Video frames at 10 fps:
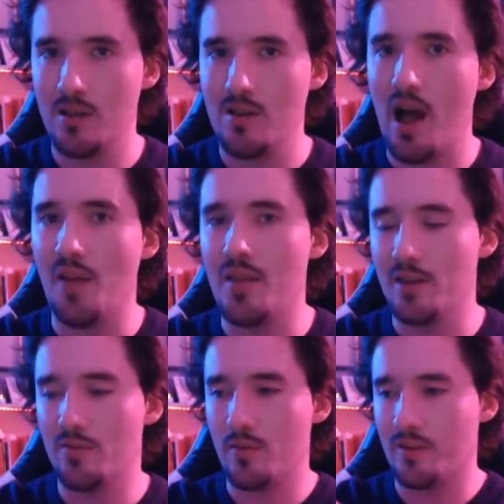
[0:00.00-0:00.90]
And then
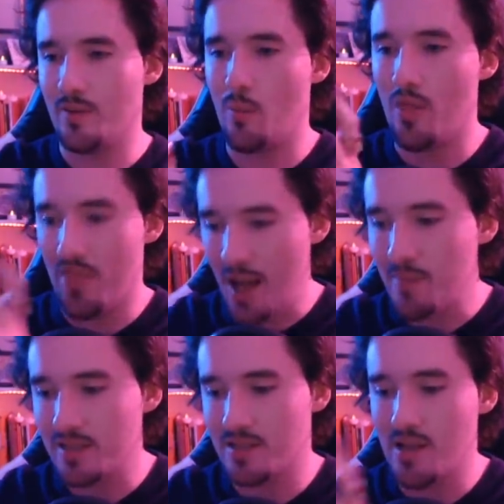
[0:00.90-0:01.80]
you figure out what that
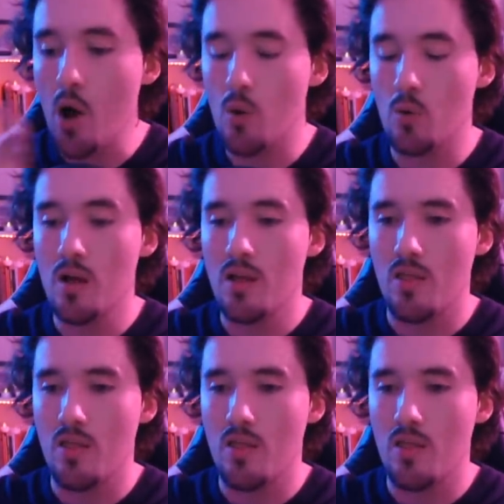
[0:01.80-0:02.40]
means is, oh,